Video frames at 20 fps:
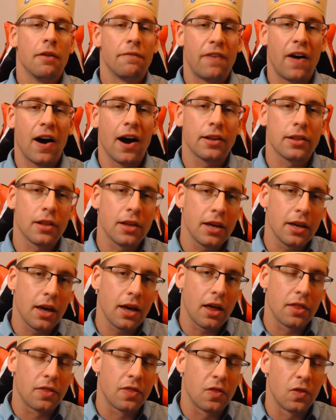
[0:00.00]

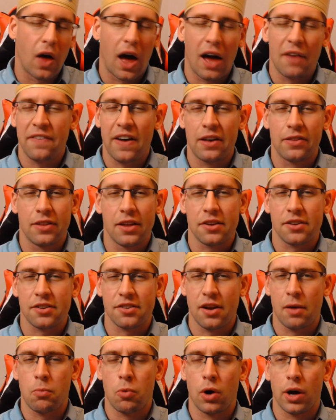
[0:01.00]
Finally, I found this
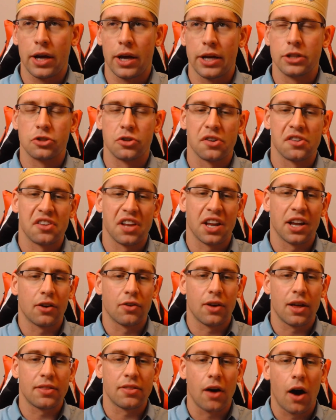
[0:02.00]
somewhat interesting, or
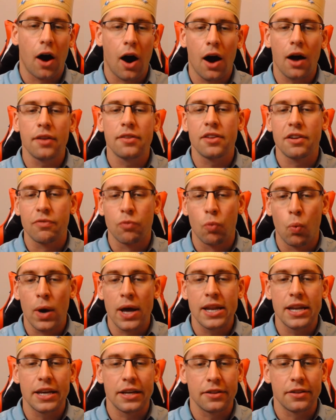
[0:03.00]
that the odds of
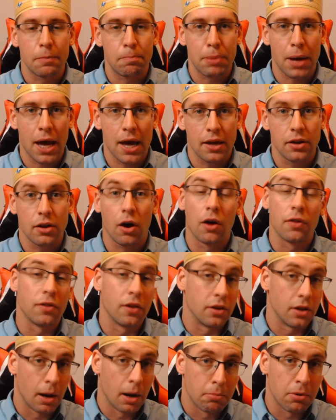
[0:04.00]
winning depend on
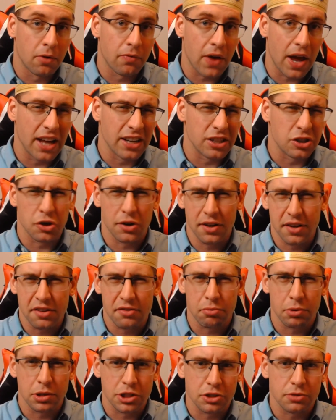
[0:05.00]
the number of
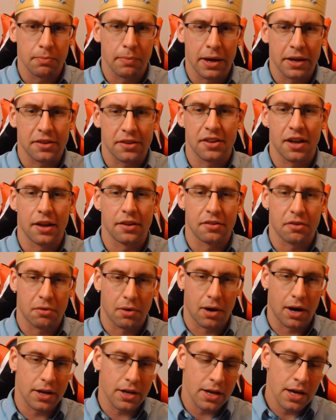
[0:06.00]
entries, which makes sense,
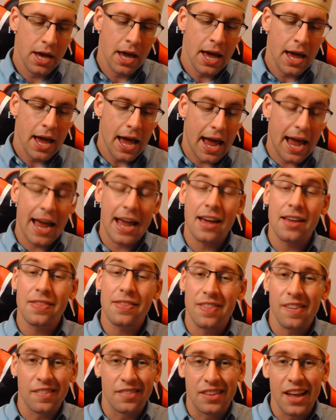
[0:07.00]
right?
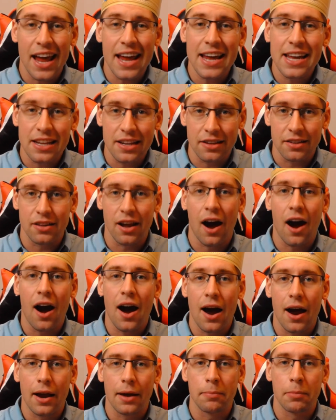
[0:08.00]
And the date and
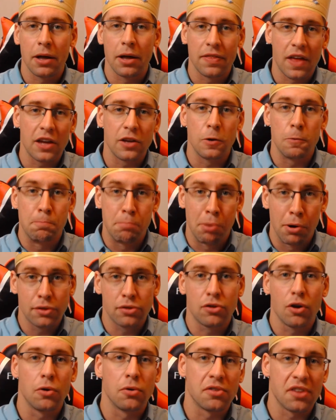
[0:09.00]
time that you
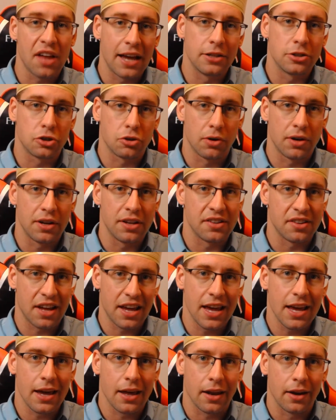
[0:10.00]
put those entries
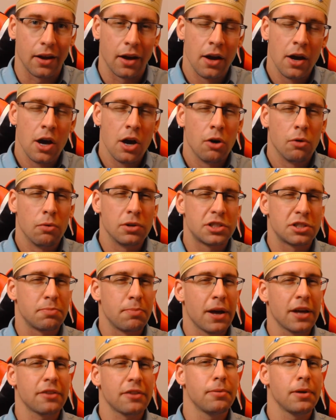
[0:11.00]
in, which
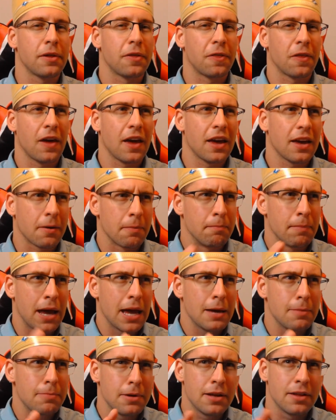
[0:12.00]
makes me think
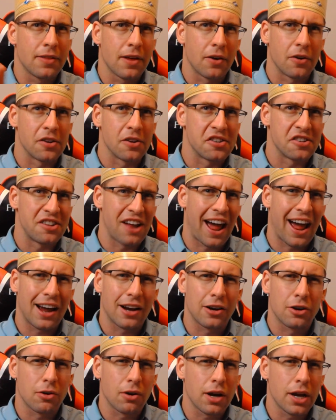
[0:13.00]
maybe they're
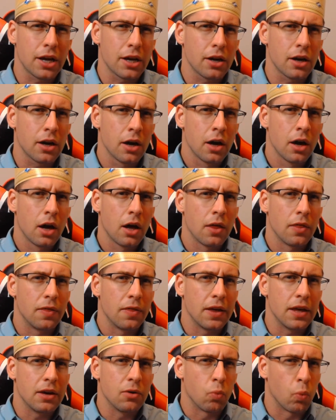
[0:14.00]
staggering
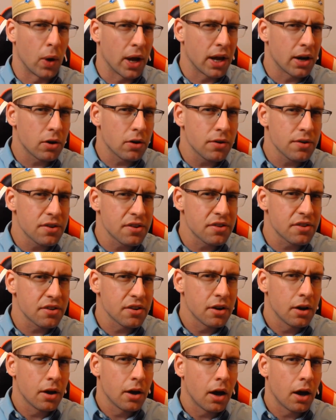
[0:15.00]
the winners.
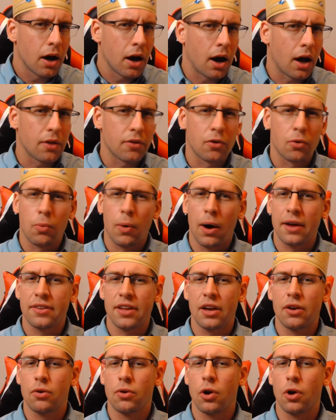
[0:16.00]
Otherwise,
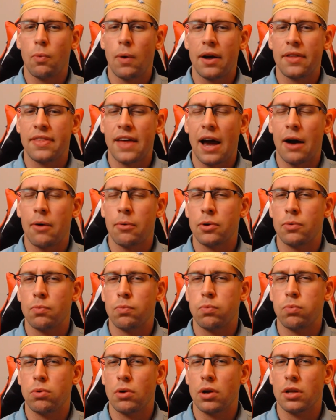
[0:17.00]
I don't know why that
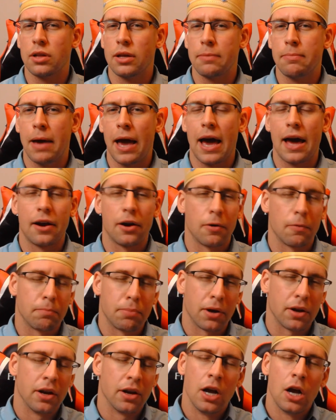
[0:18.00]
would really matter.
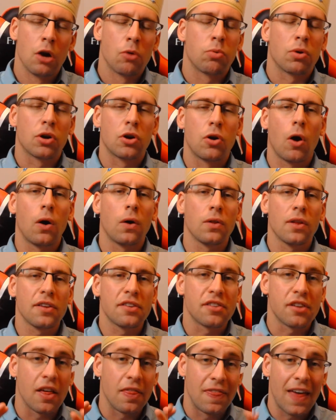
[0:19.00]
But
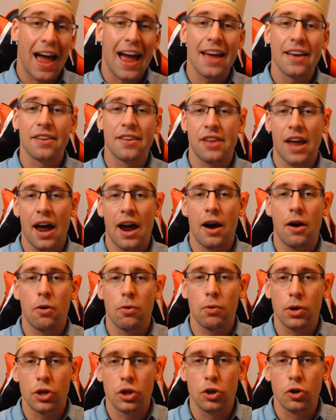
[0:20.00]
regardless, that is
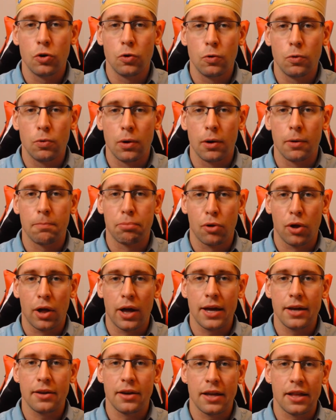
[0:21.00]
how you
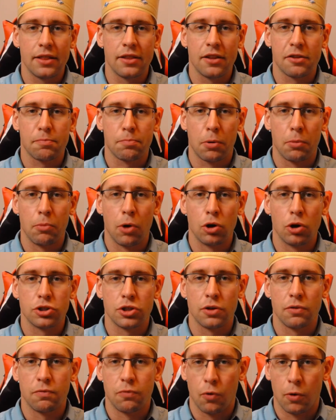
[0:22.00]
play in this
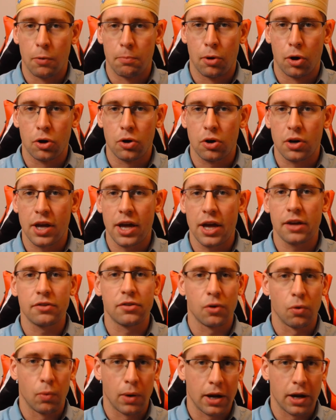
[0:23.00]
promotion for Burger King
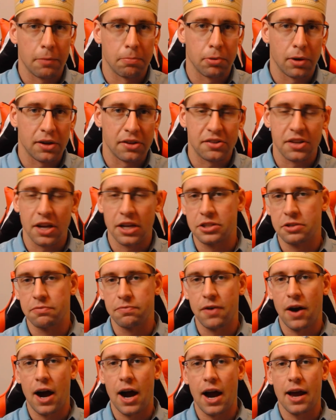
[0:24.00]
to win a PlayStation
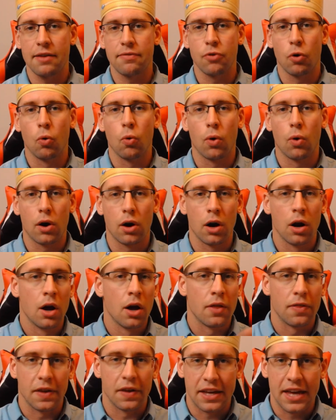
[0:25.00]
5 or
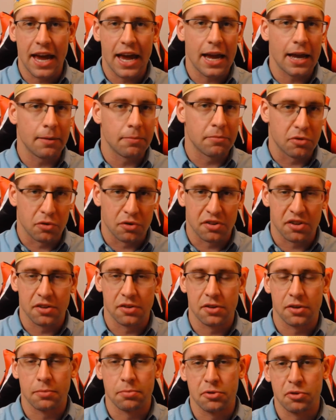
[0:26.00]
the games or the
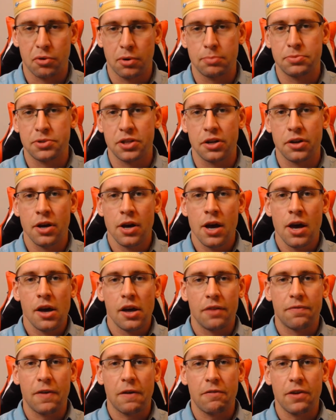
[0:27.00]
subscription.
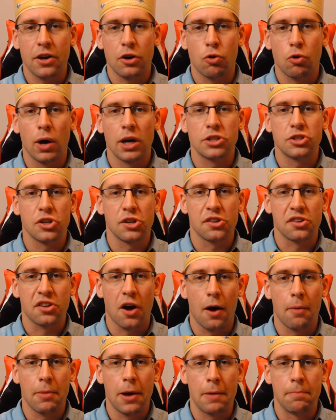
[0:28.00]
If you have any questions,
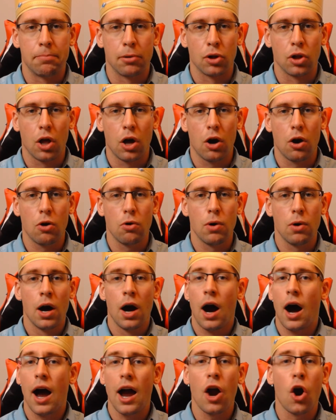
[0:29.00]
comment below.
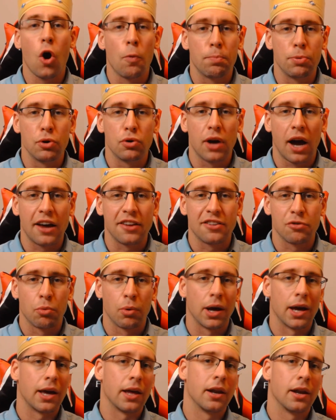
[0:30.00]
I hope you guys
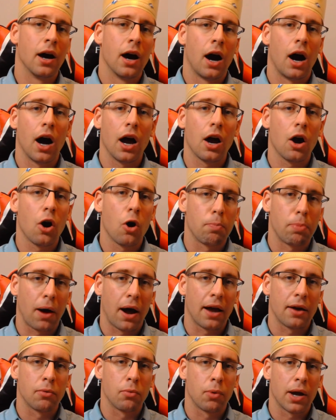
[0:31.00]
win. I hope
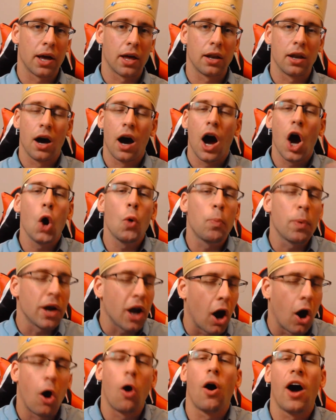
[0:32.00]
I win. I hope we
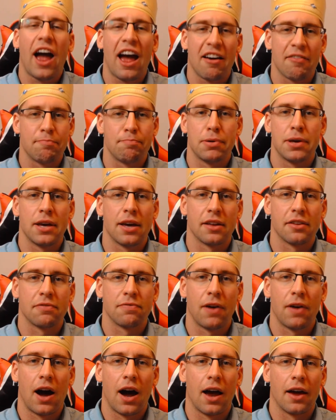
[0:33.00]
all have
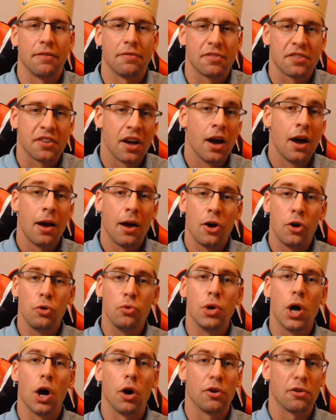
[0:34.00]
PS5s. Who
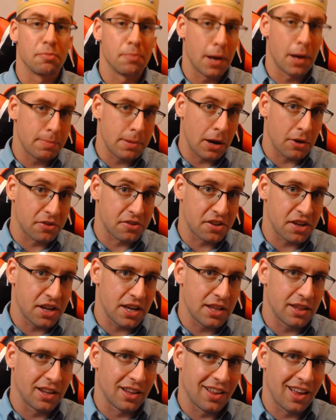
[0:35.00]
knows? Maybe I'll see
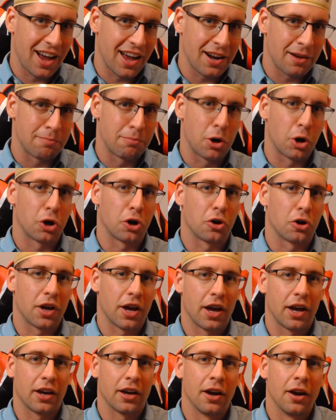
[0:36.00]
you in the line at Burger
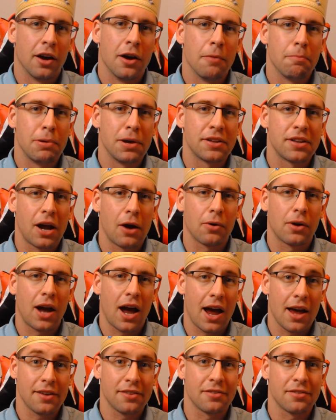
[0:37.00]
King. Peace out,
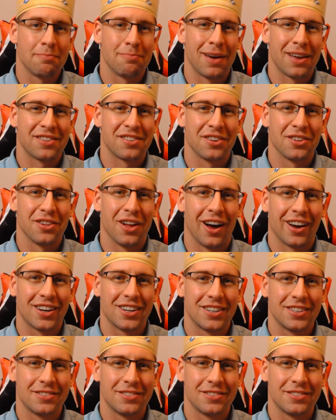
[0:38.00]
guys. Best of luck.